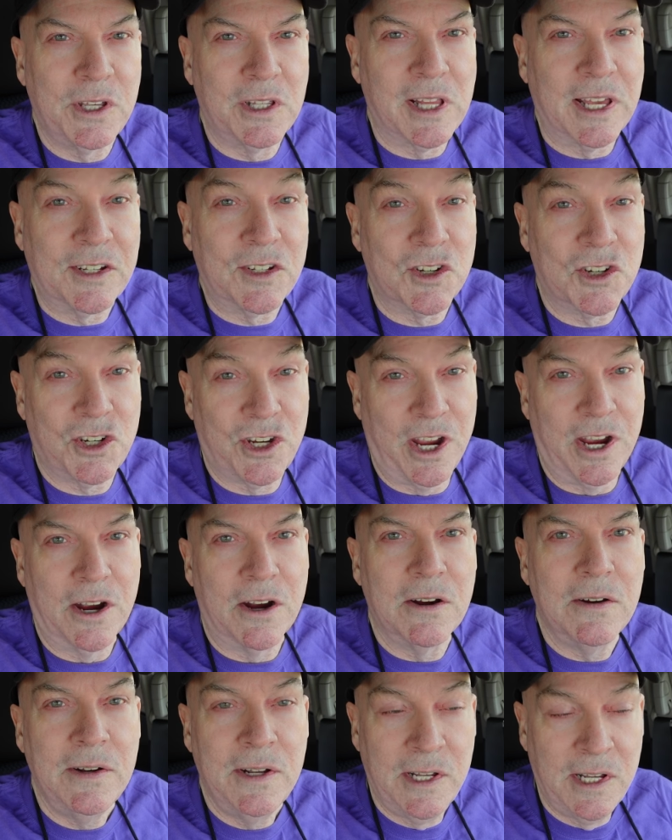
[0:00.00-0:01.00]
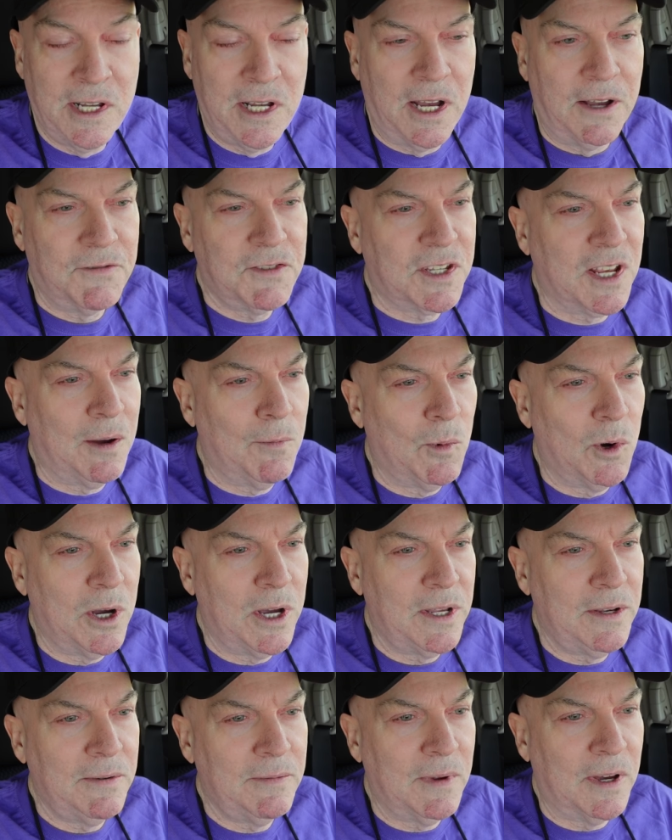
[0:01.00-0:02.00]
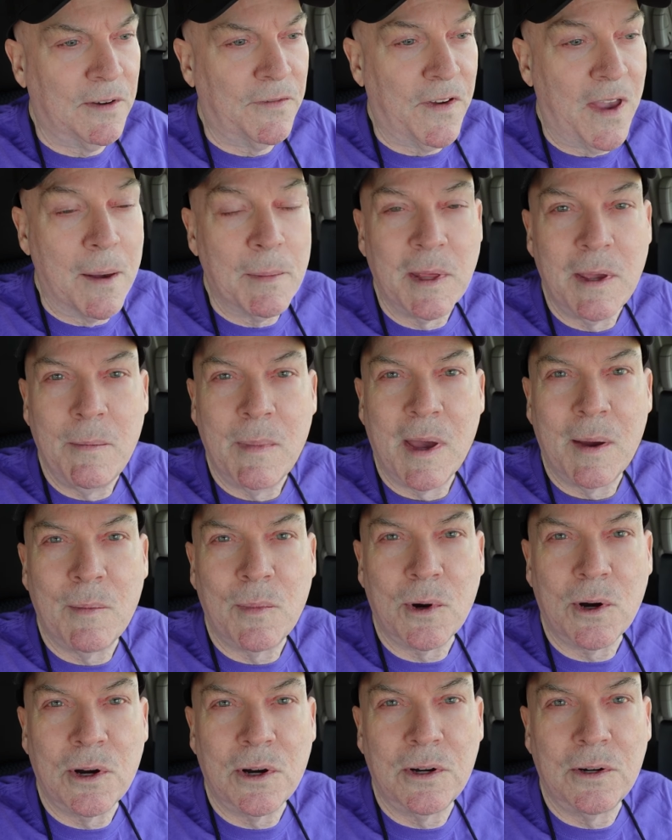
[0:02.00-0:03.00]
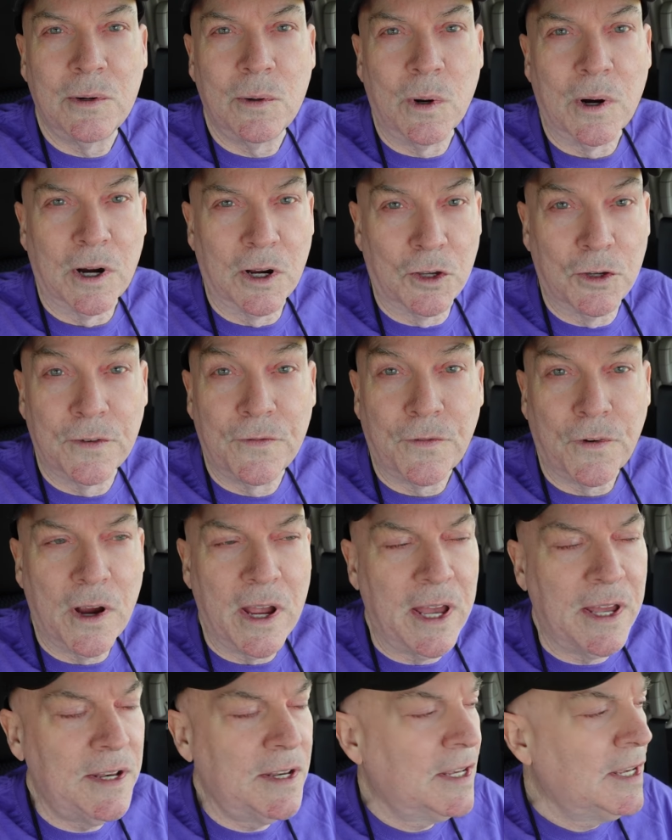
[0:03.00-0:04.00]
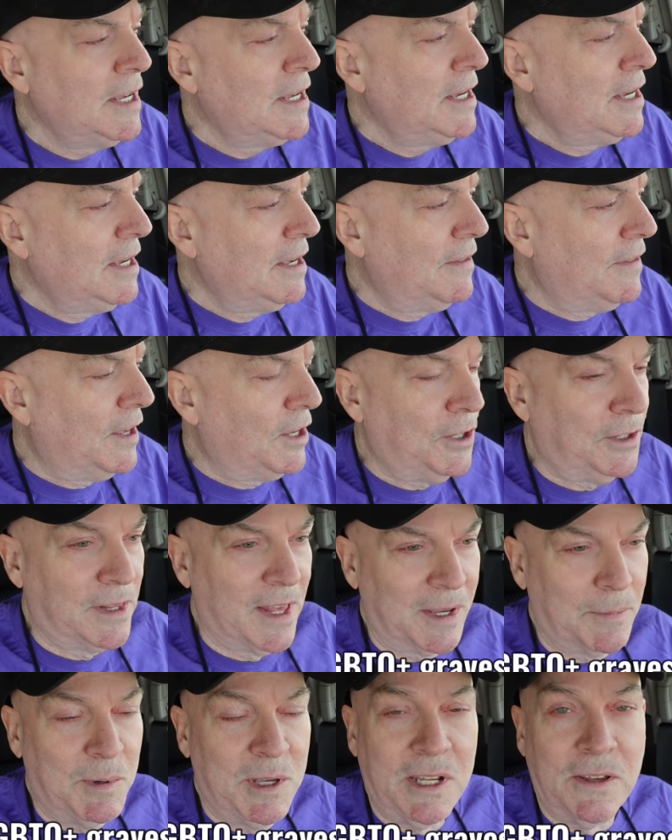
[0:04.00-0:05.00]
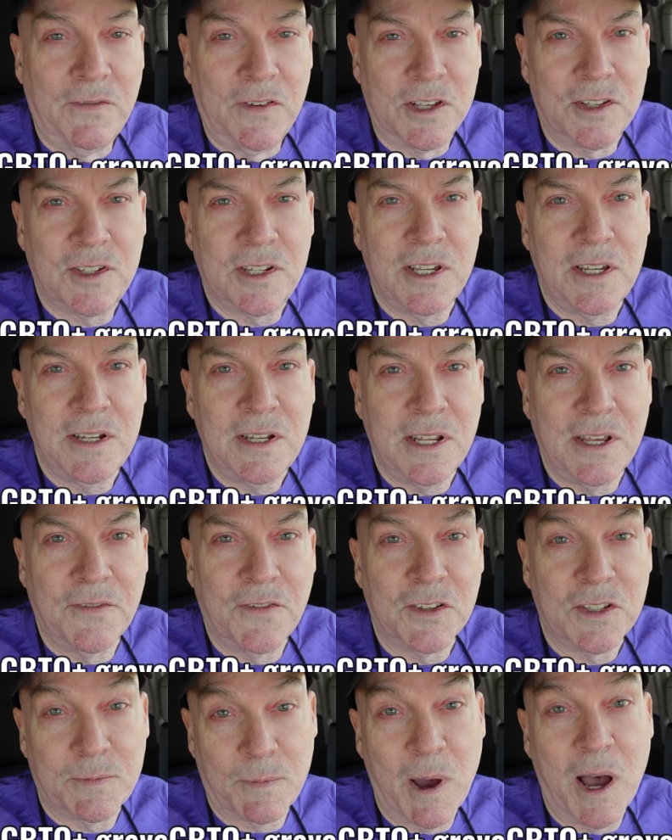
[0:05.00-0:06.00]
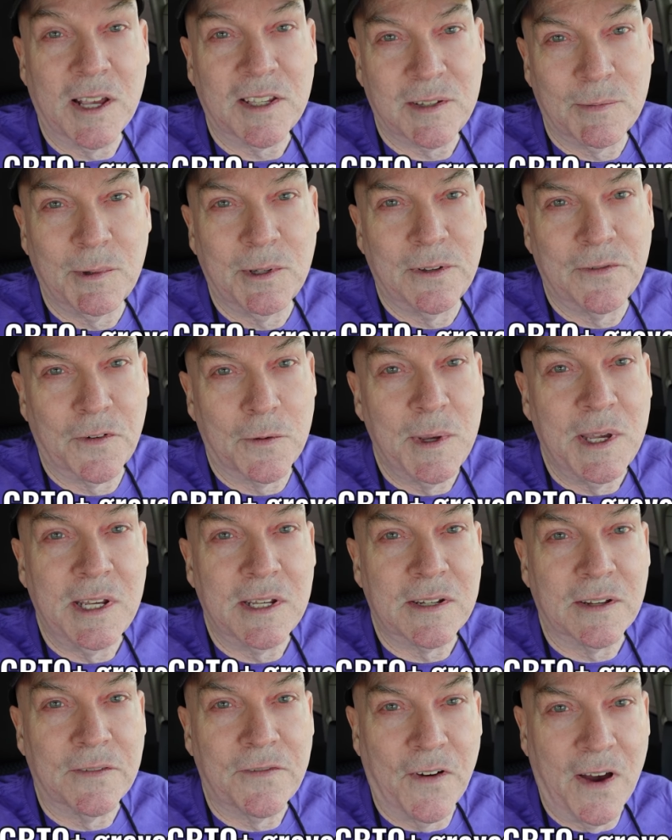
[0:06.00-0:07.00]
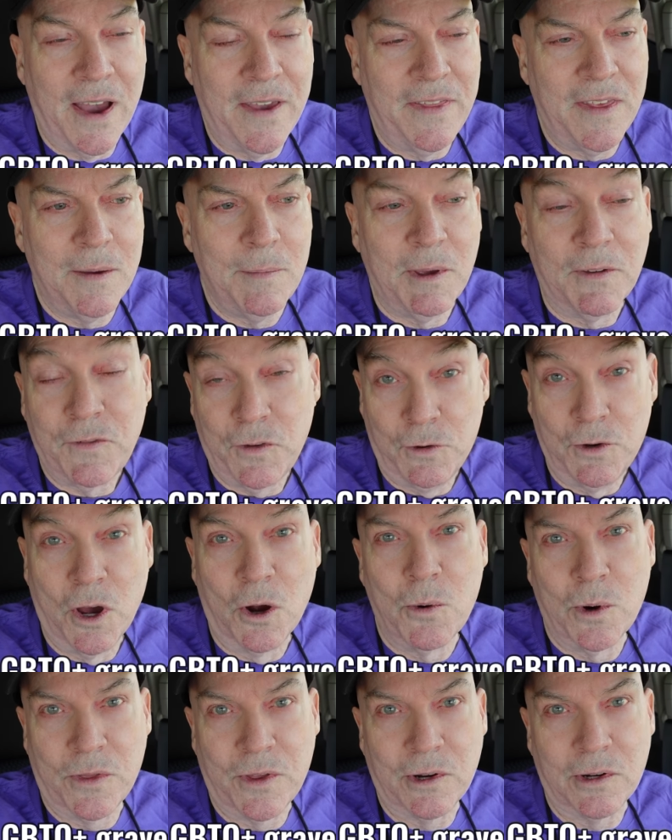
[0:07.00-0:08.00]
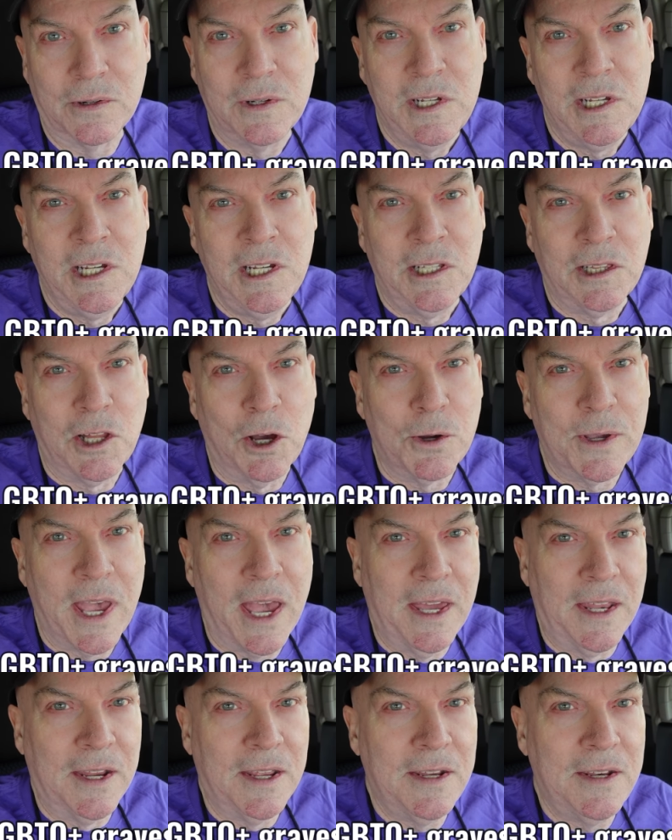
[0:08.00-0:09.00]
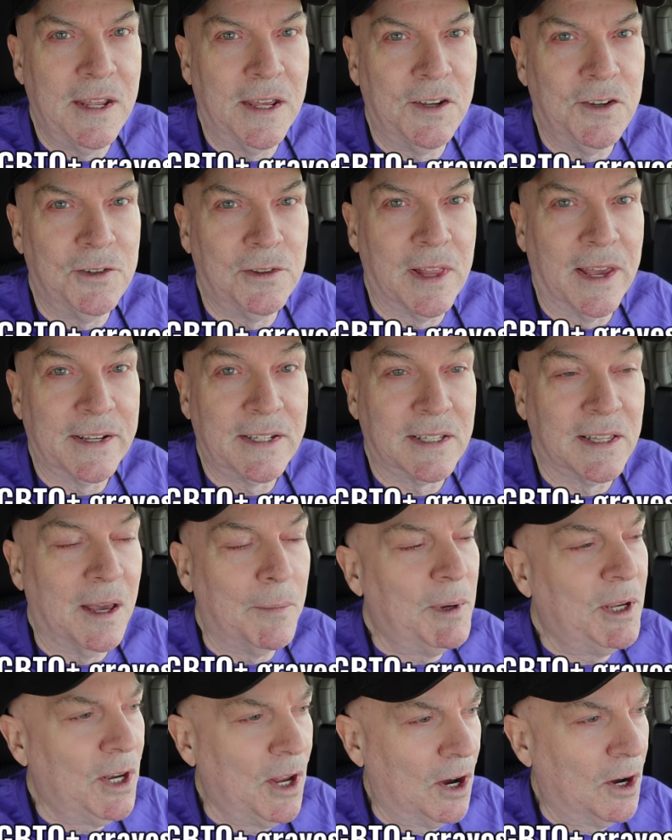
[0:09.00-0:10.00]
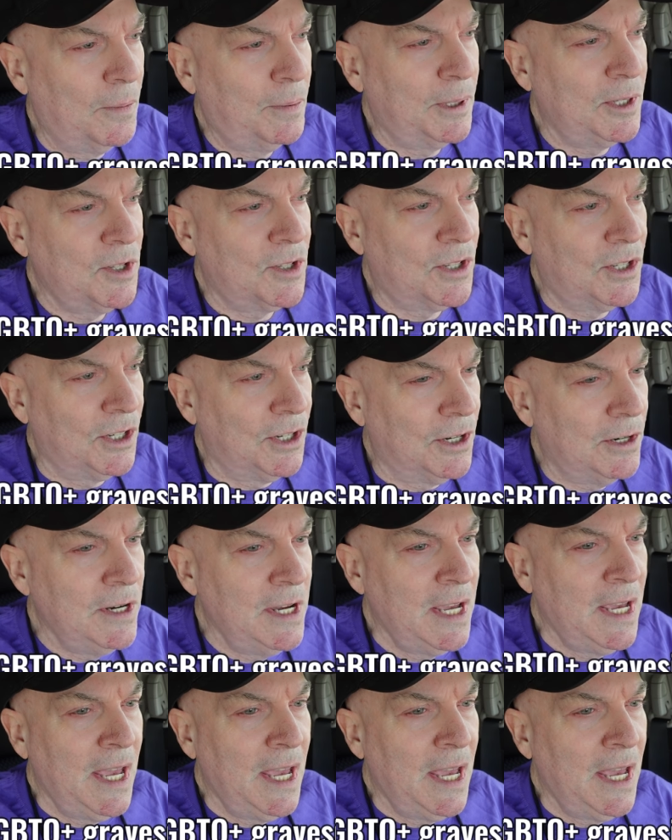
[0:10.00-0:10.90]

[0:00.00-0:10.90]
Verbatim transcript: you'd like to share of someone, a family member or a good friend, that you'd like me to visit. If it's possible for me to find them, if you know where they're located and you'd like to let me know, please do.